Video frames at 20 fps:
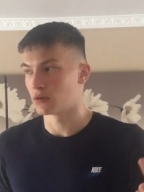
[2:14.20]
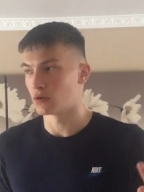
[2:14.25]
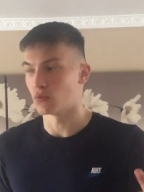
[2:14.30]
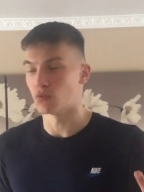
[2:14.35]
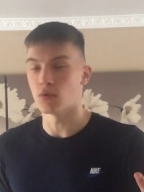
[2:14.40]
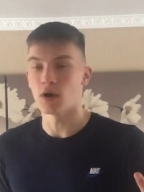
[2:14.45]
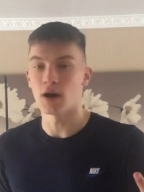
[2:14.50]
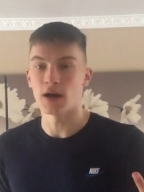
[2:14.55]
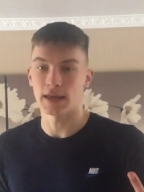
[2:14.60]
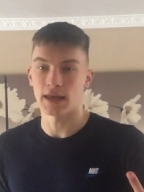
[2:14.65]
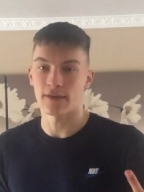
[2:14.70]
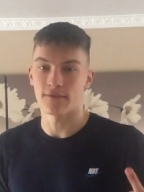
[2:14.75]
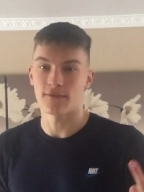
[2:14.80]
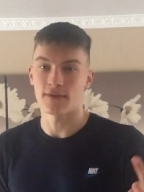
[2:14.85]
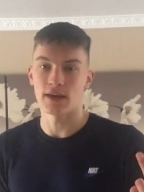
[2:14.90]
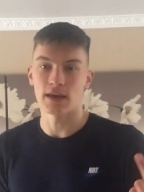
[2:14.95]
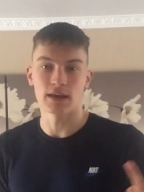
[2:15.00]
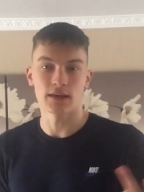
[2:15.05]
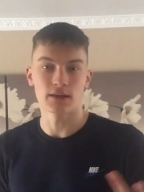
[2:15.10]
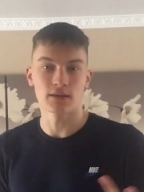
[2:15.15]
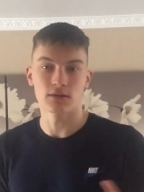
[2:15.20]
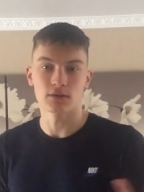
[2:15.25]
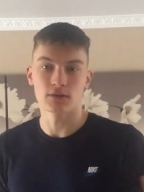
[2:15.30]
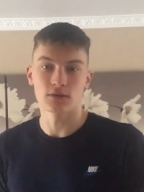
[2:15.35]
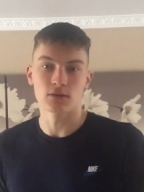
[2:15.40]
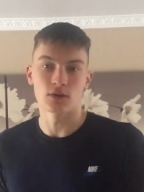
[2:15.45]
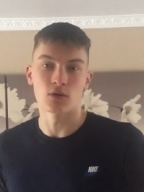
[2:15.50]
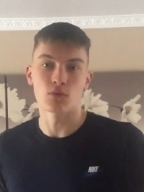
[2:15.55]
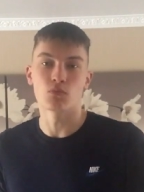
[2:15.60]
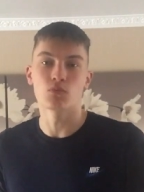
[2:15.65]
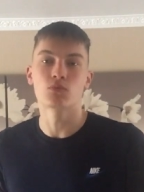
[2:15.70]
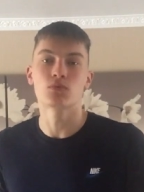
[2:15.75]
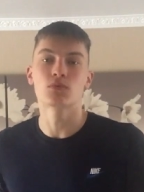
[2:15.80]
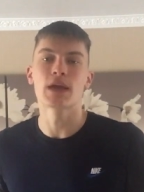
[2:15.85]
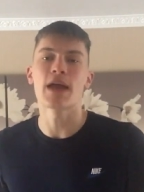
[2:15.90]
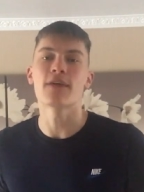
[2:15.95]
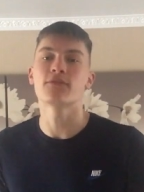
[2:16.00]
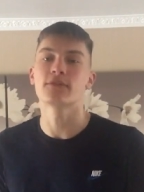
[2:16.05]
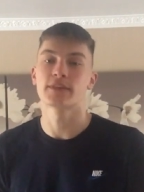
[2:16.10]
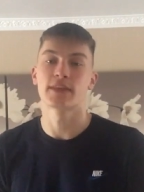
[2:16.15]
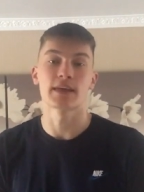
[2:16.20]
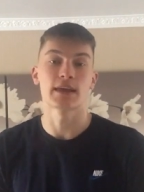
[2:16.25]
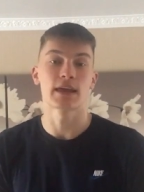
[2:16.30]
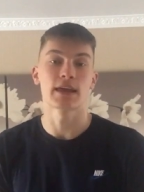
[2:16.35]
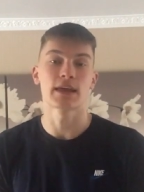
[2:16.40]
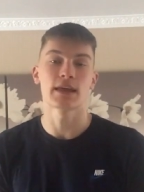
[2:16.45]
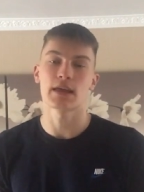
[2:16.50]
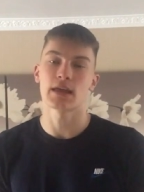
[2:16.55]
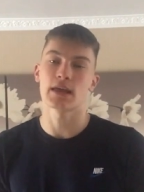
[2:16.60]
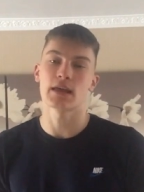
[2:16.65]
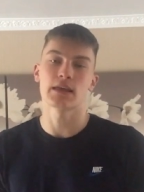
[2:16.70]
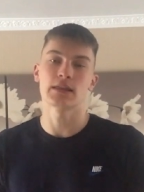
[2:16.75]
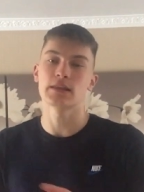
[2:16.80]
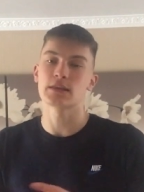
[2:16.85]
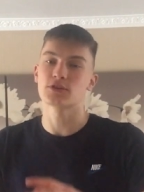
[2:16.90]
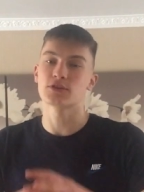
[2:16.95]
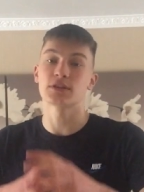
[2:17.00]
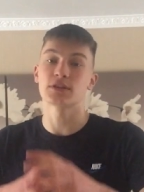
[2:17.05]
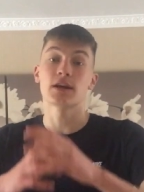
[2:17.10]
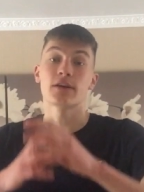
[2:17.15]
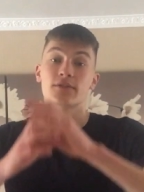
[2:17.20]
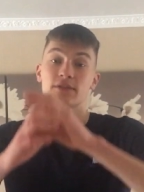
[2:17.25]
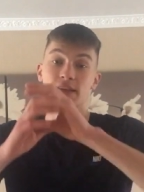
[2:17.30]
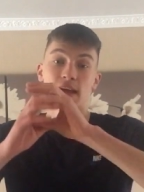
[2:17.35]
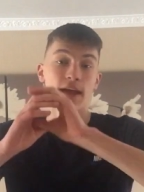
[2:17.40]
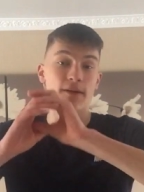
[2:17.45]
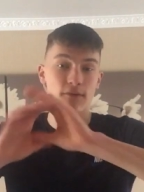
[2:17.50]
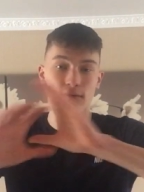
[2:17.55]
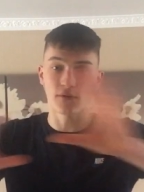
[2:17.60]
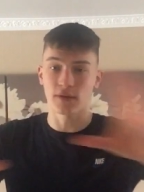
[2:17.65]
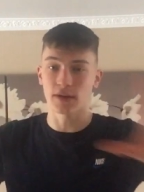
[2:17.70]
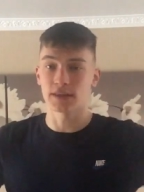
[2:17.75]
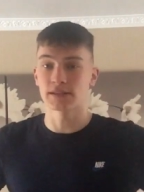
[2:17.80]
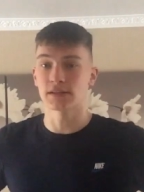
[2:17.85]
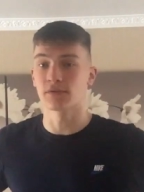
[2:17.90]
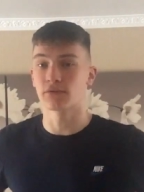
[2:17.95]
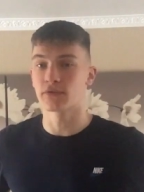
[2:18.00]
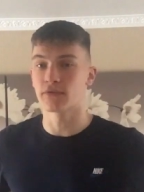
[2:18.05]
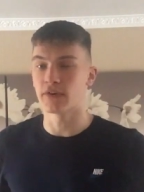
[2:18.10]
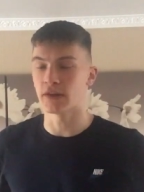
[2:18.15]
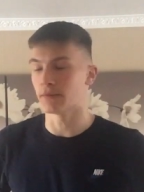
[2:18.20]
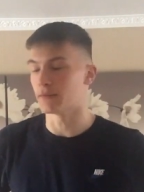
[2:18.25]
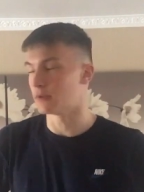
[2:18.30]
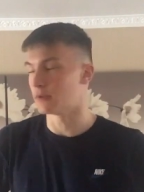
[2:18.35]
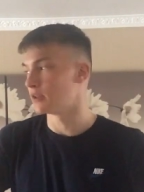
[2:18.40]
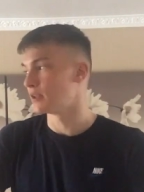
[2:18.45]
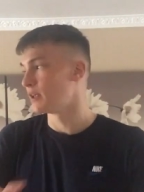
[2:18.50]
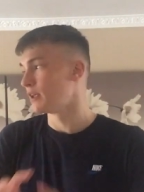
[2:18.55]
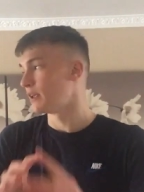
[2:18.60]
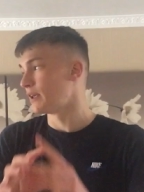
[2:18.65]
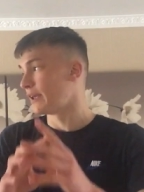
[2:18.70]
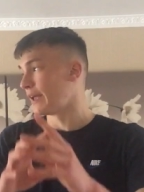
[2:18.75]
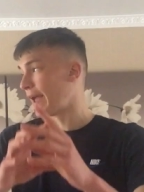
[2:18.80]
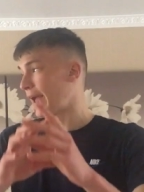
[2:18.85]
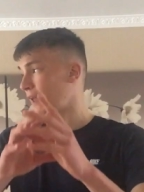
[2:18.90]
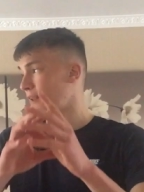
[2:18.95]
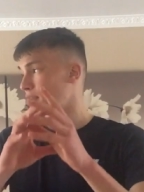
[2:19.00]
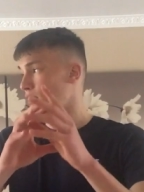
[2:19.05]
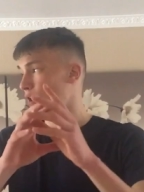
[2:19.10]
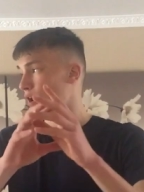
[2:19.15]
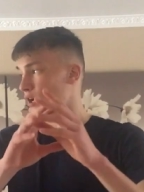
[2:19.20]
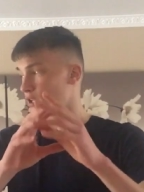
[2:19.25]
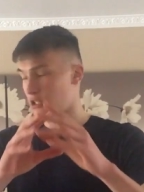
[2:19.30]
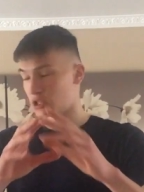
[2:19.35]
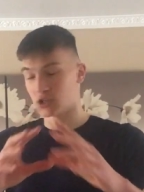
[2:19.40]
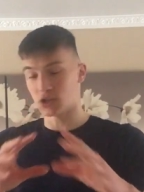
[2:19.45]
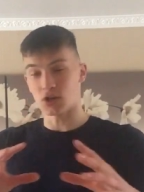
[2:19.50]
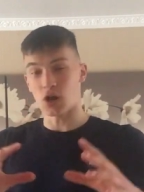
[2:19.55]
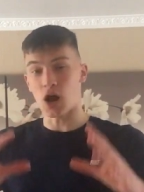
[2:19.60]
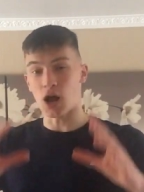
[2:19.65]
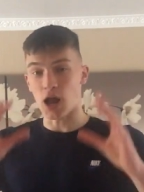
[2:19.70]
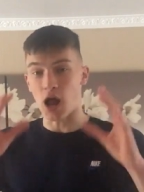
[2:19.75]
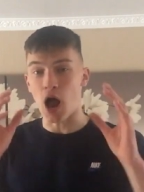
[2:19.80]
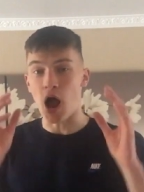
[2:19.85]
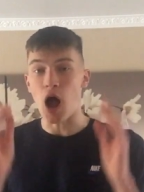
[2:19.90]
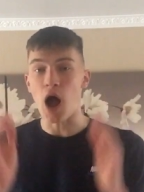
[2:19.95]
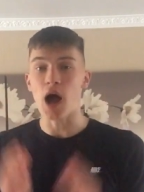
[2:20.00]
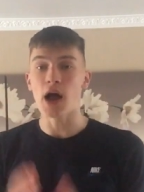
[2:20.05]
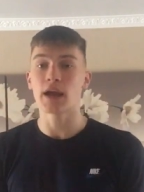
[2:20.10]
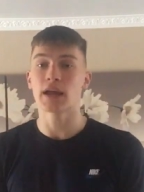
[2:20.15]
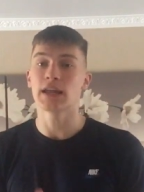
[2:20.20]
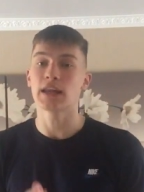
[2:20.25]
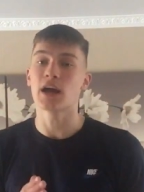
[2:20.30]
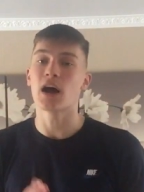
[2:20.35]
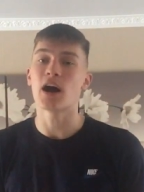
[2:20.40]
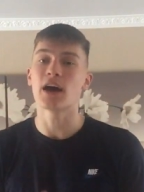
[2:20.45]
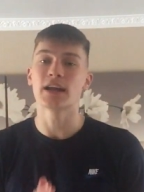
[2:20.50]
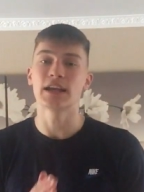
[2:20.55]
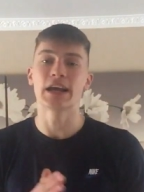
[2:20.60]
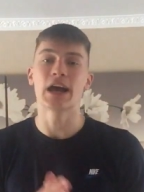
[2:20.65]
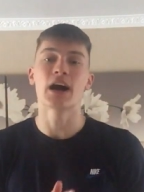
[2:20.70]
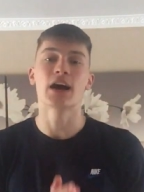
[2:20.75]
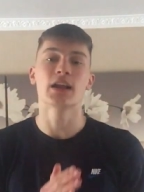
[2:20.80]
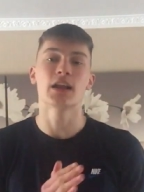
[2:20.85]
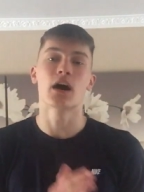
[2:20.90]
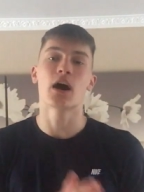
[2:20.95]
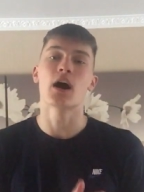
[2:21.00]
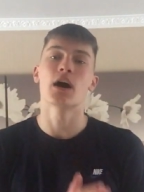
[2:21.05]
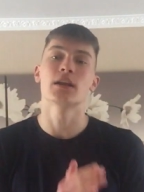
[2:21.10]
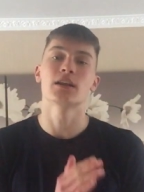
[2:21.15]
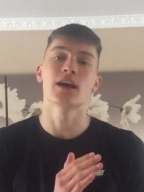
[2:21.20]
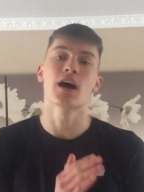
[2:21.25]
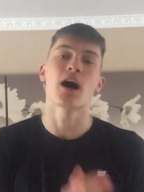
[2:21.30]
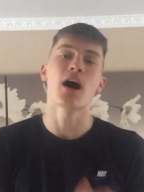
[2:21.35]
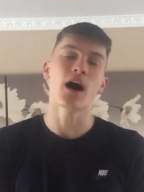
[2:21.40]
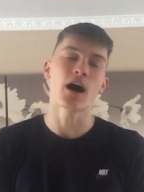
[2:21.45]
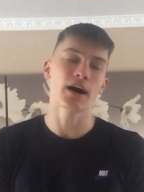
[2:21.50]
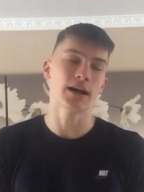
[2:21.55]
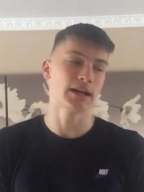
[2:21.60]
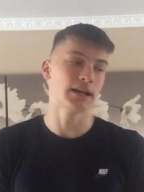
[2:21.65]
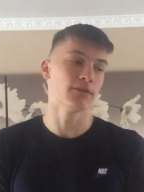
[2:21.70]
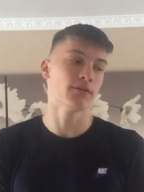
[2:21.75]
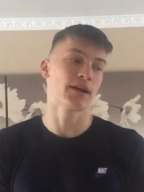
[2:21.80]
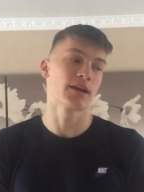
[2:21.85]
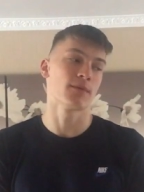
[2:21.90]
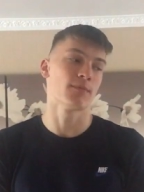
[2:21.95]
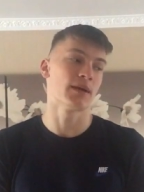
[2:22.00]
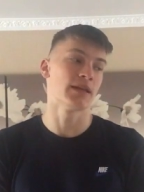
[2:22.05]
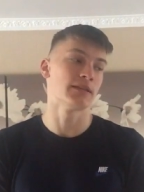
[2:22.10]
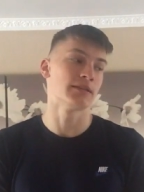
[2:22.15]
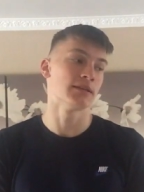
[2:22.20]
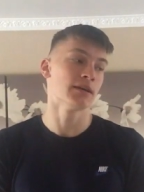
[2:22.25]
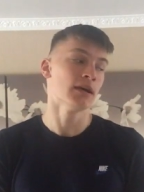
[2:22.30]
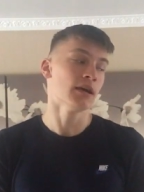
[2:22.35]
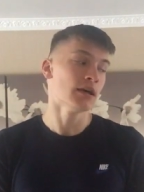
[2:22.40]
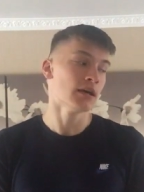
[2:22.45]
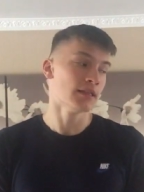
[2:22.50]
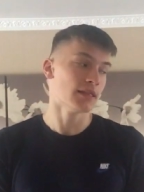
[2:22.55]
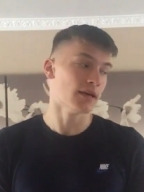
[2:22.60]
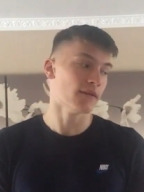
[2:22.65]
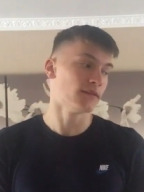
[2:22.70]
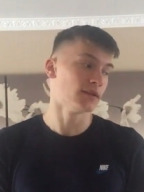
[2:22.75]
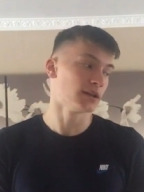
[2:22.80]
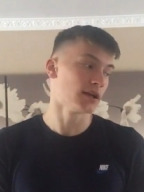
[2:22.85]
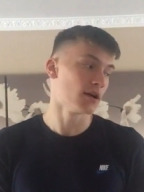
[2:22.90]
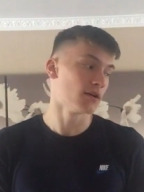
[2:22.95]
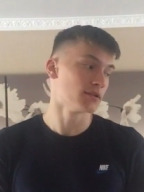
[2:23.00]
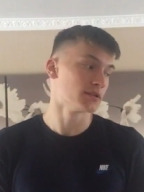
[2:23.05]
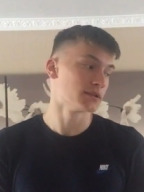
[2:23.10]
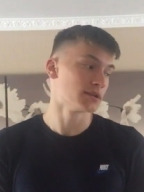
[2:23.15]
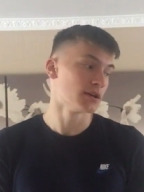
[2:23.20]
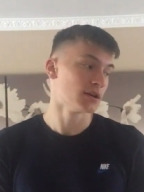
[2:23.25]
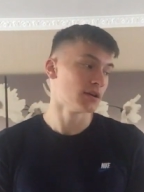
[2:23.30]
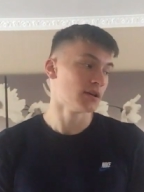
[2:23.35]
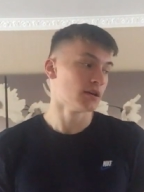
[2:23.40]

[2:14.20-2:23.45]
work ethic, you know, everything. It literally covers everything in self-development, and I highly recommend their videos.